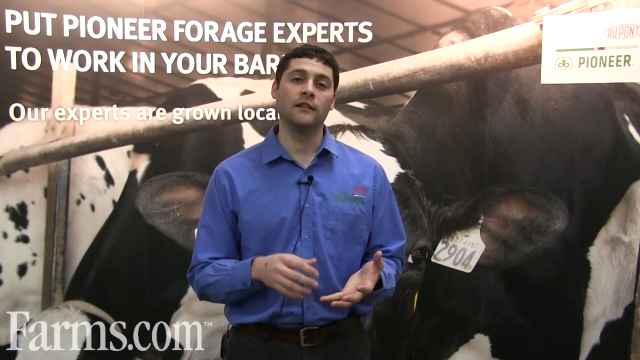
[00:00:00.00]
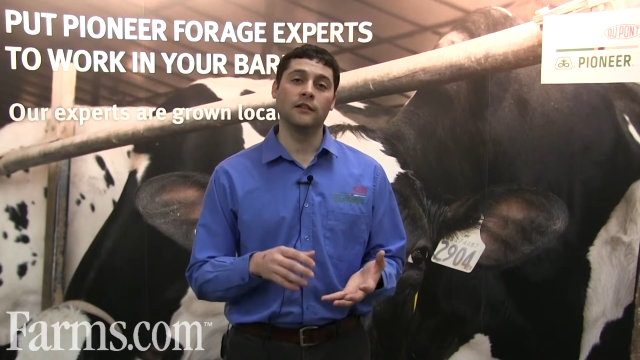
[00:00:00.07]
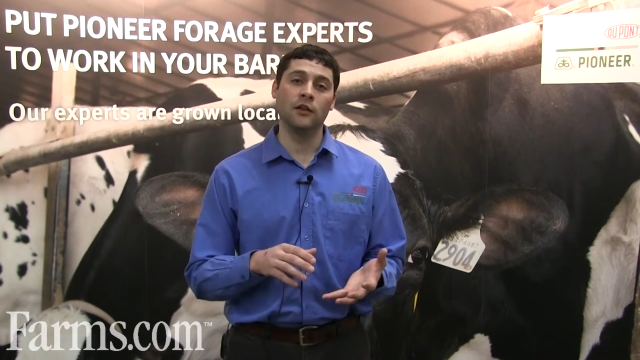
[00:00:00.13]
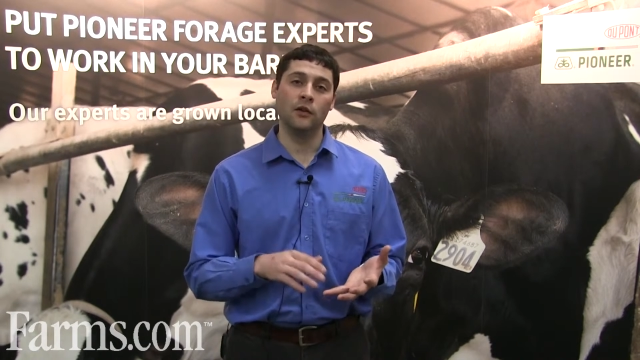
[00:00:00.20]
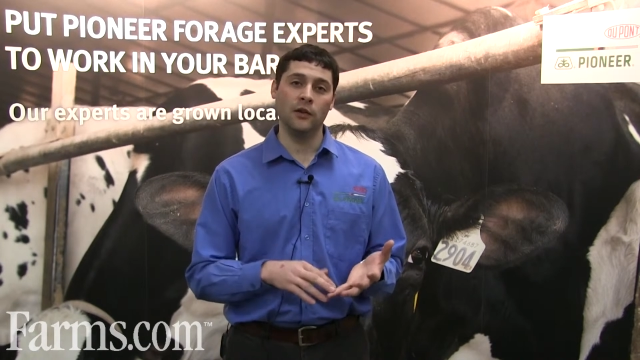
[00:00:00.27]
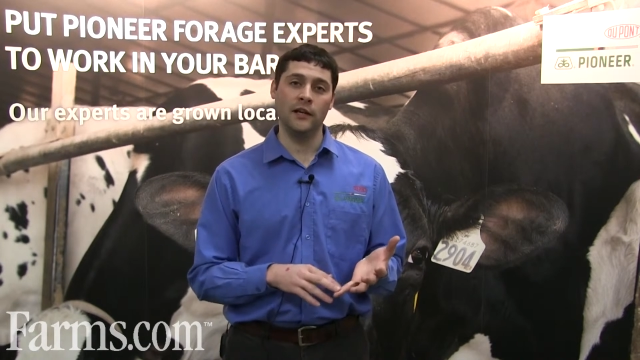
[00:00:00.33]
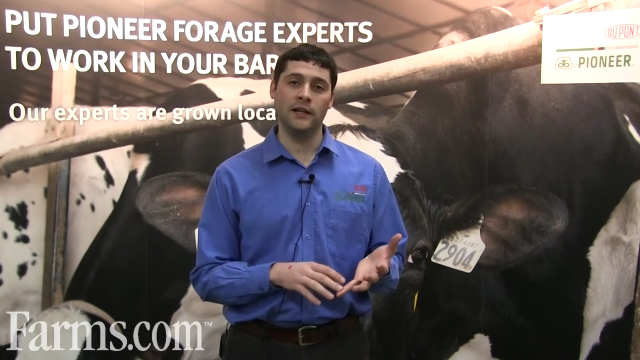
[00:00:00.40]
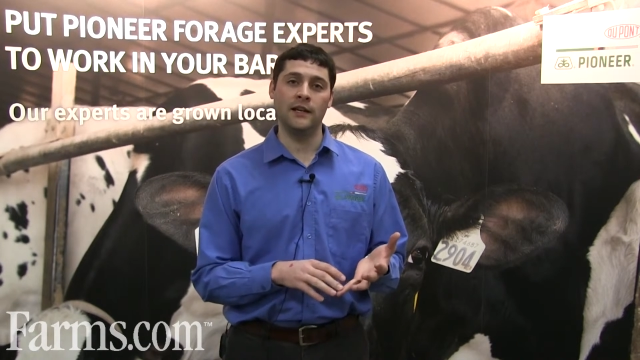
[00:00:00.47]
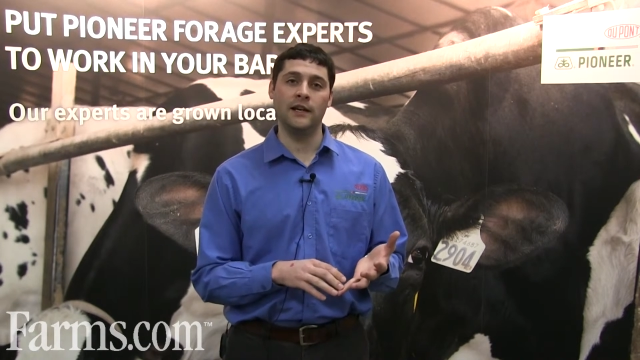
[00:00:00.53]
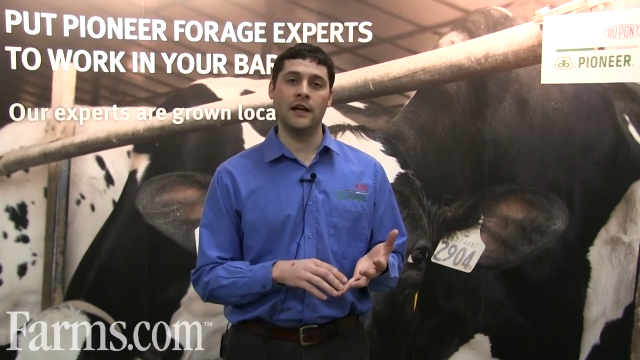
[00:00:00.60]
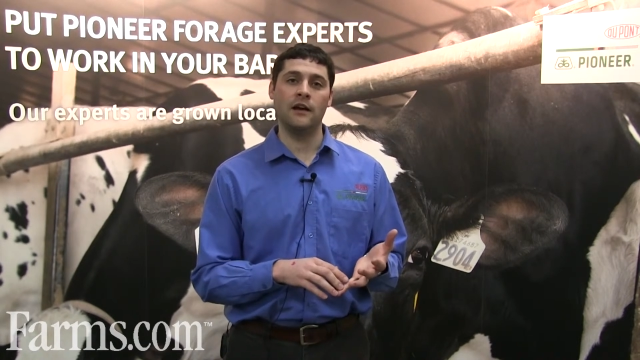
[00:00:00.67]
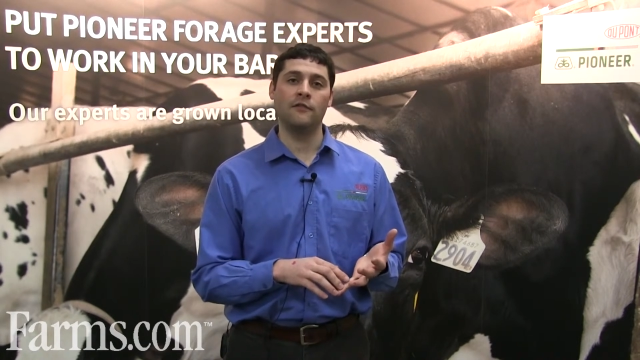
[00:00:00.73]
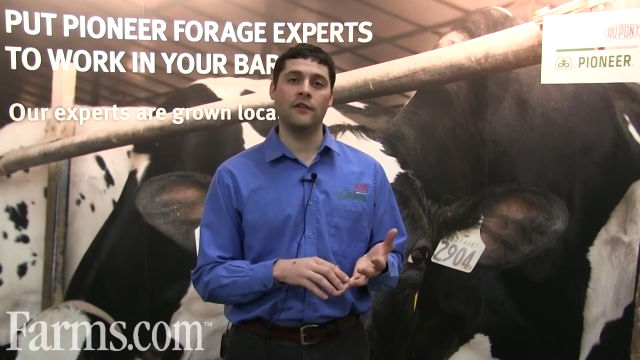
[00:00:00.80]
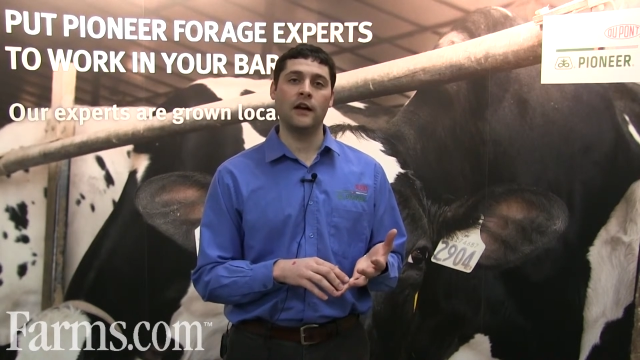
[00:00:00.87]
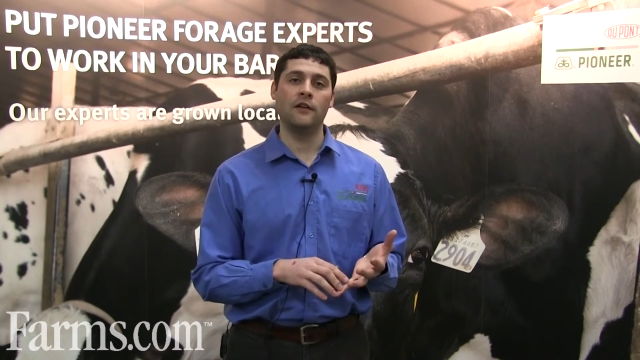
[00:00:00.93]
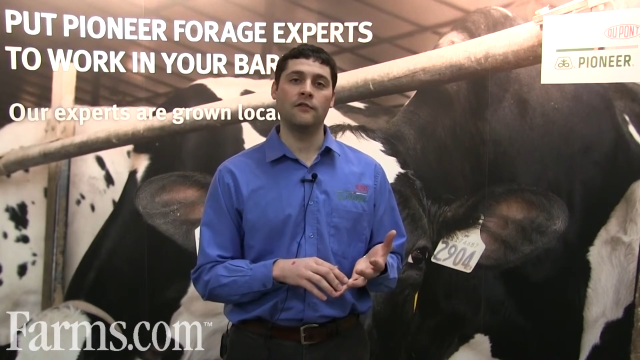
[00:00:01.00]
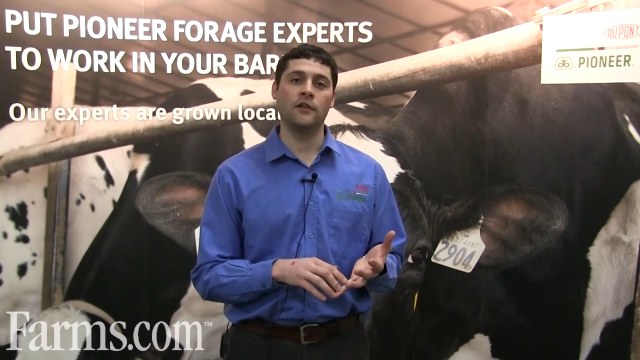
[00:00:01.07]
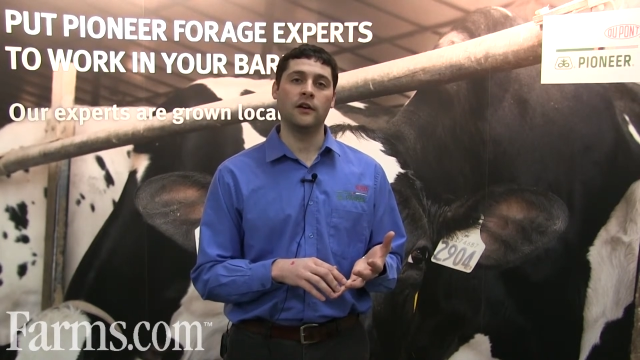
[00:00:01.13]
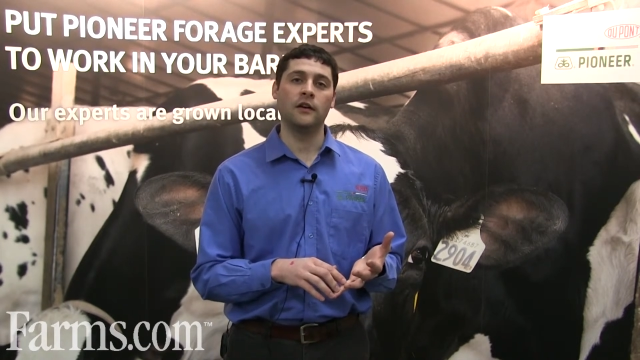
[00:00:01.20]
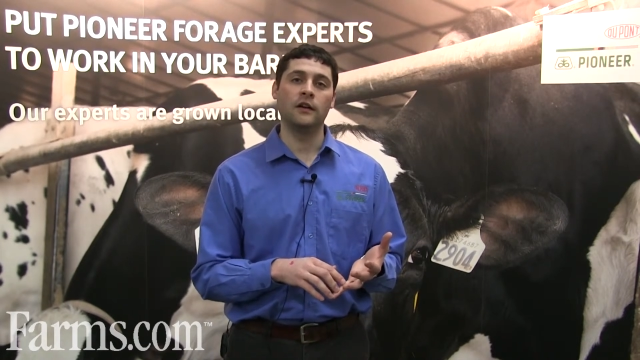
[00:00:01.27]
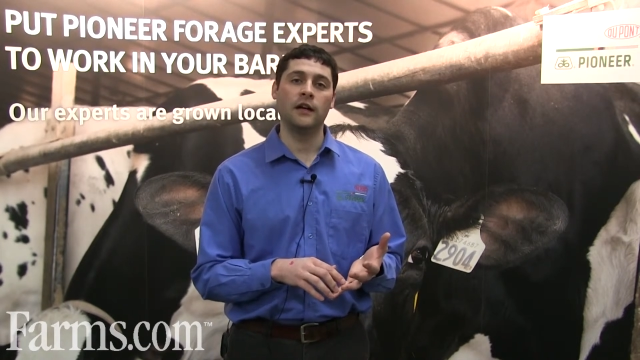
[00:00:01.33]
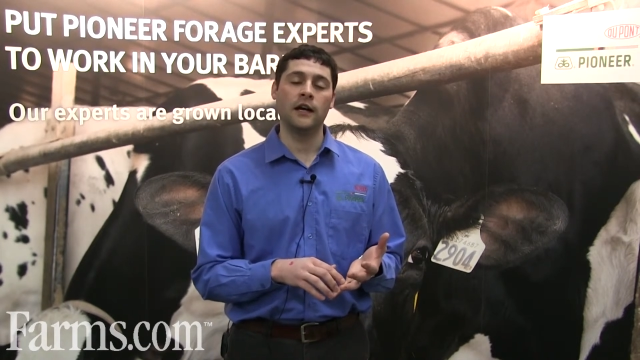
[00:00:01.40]
low lignin
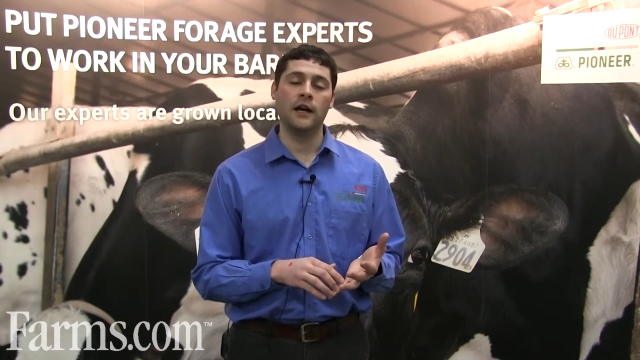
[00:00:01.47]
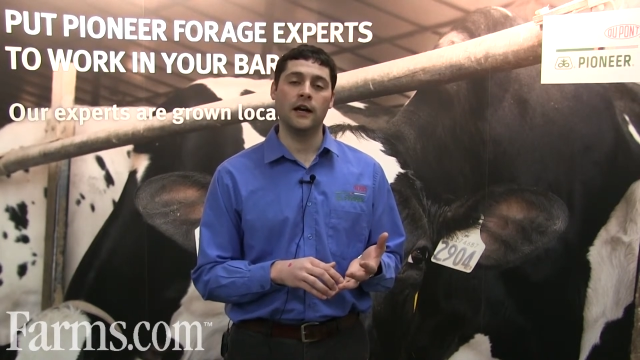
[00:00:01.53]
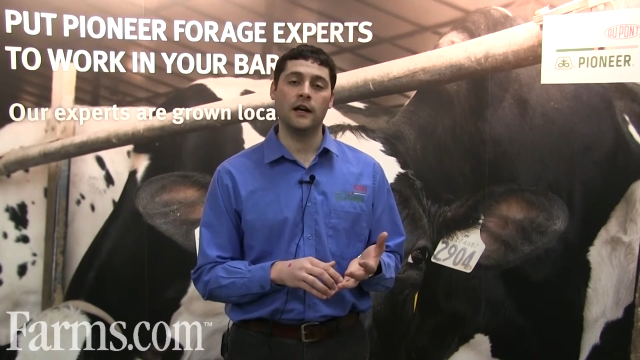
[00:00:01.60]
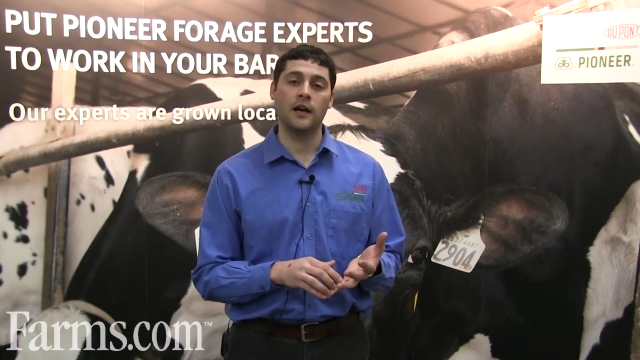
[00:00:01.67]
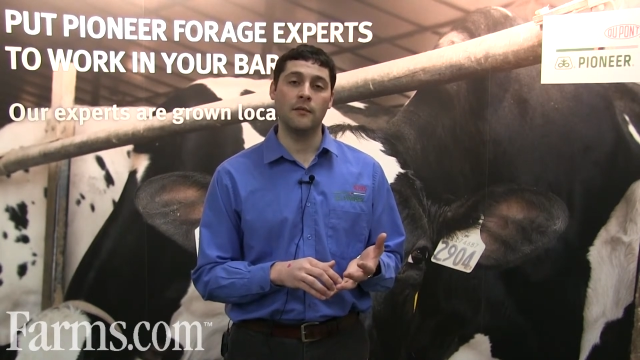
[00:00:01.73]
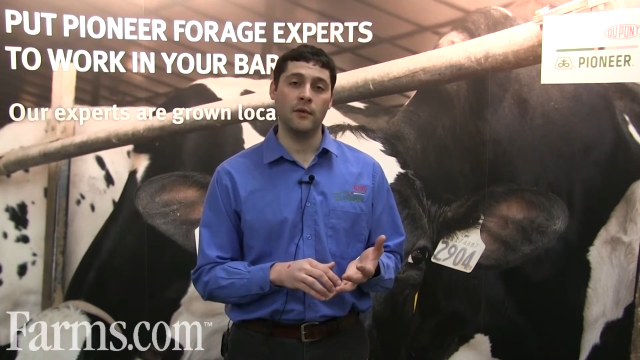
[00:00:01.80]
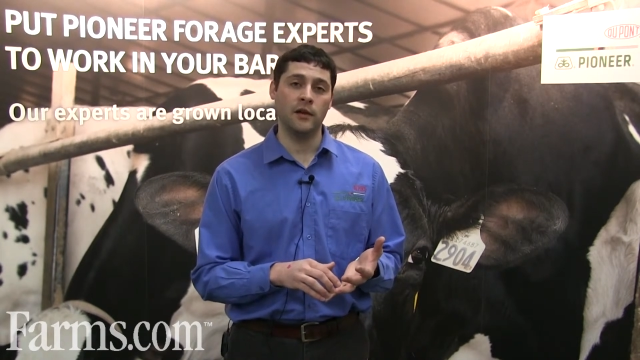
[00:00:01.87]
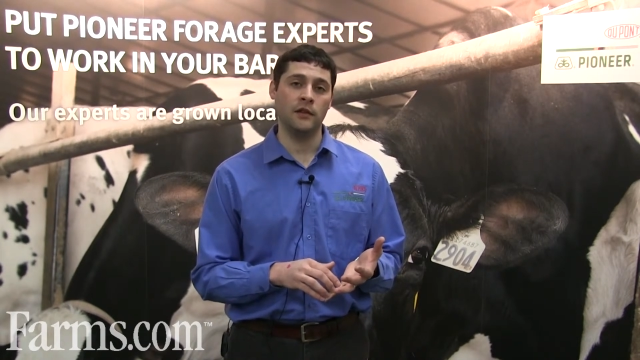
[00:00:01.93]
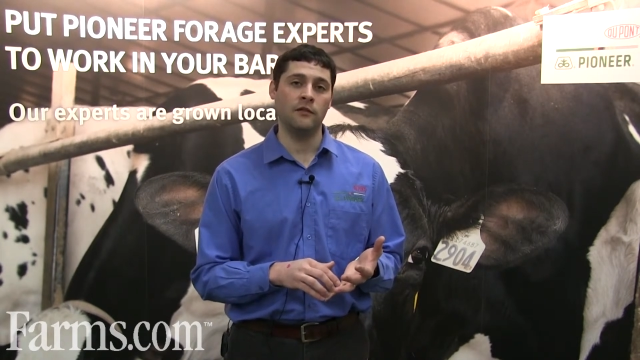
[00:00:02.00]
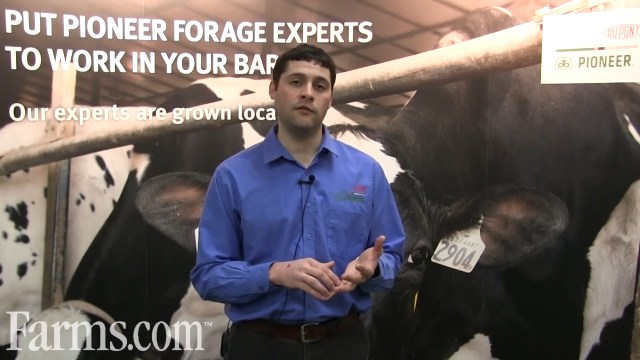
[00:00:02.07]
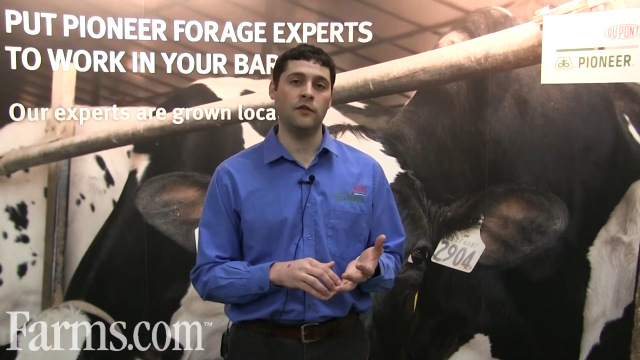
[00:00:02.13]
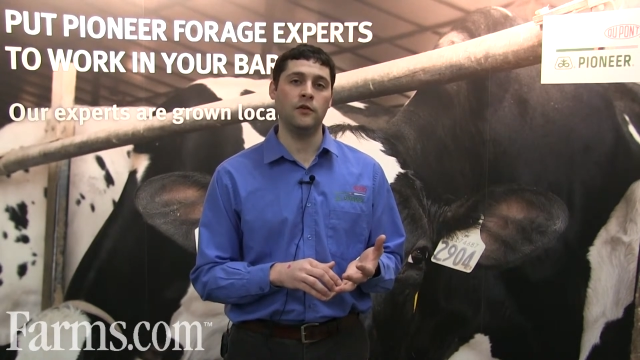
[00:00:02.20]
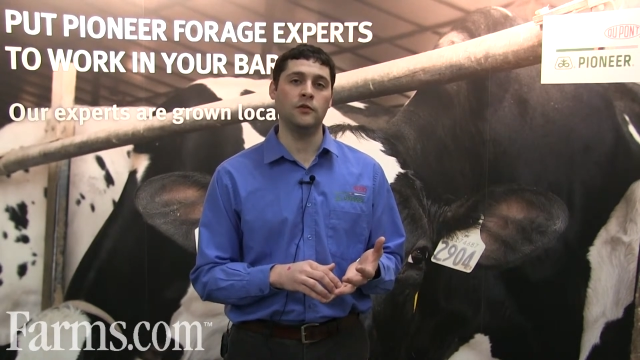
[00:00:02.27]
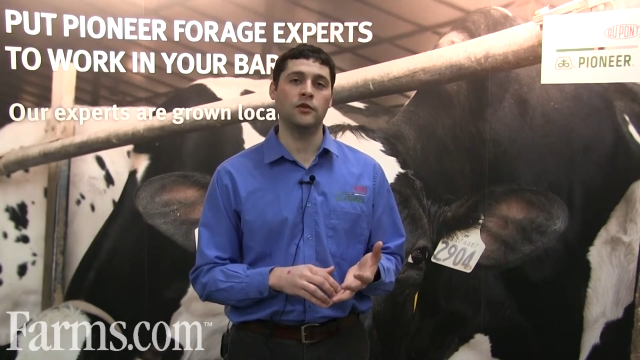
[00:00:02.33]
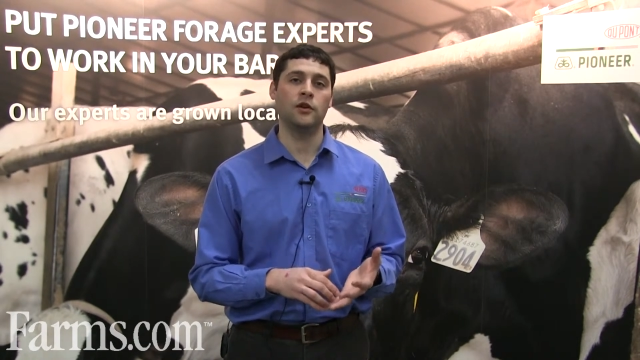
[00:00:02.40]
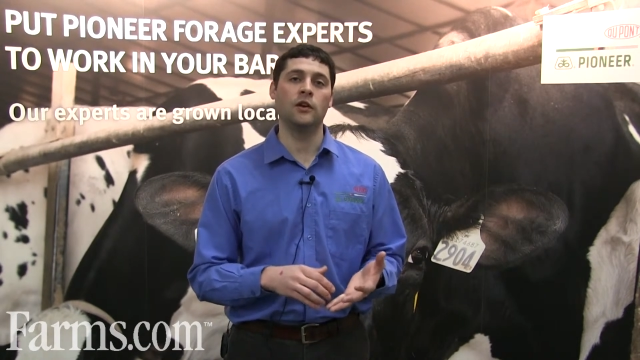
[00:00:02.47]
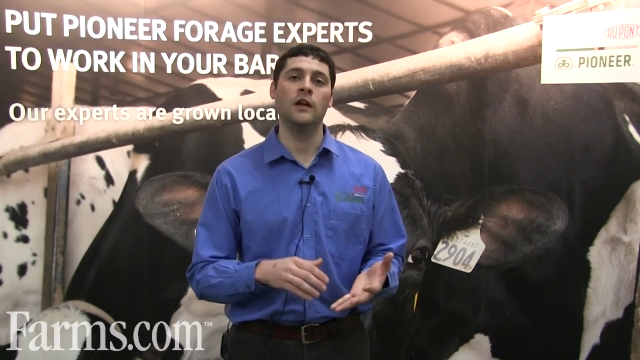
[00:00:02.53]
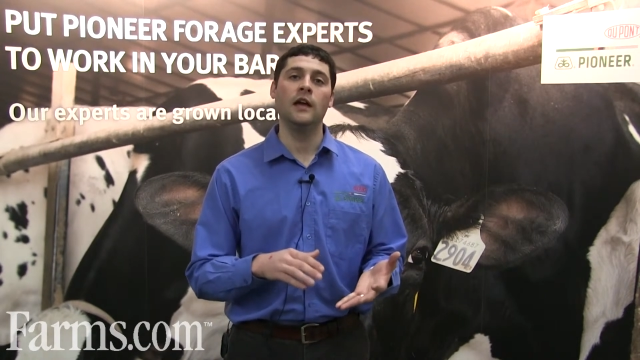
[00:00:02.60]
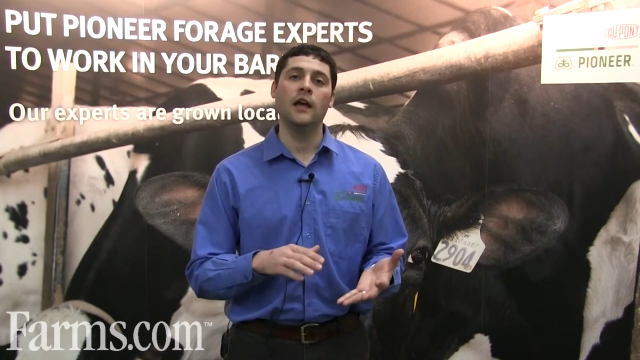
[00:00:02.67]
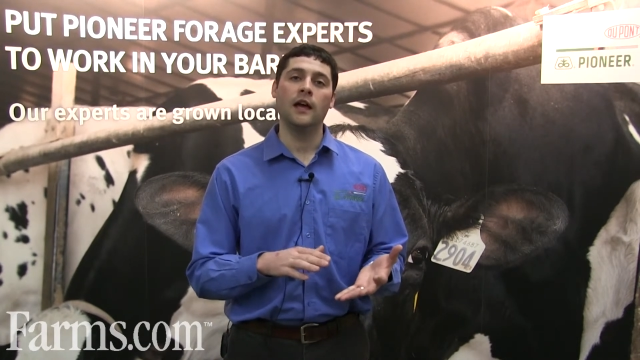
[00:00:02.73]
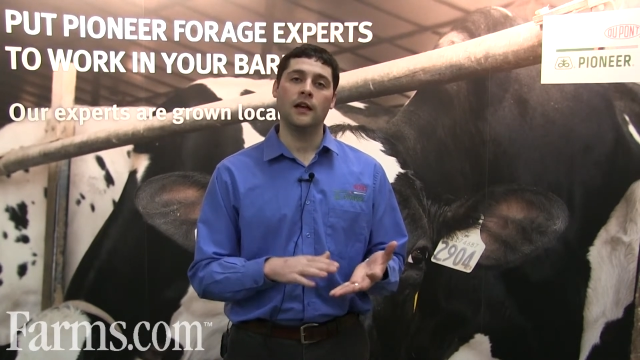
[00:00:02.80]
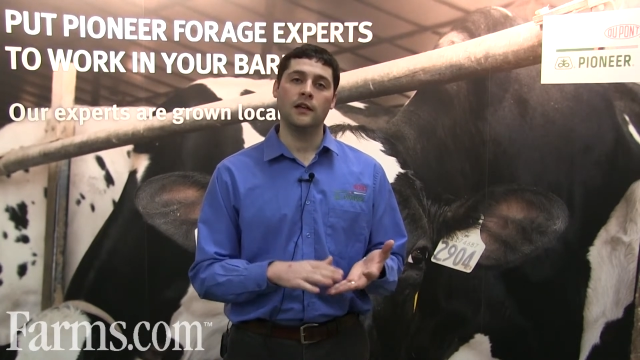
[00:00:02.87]
alfalfa coming in the future,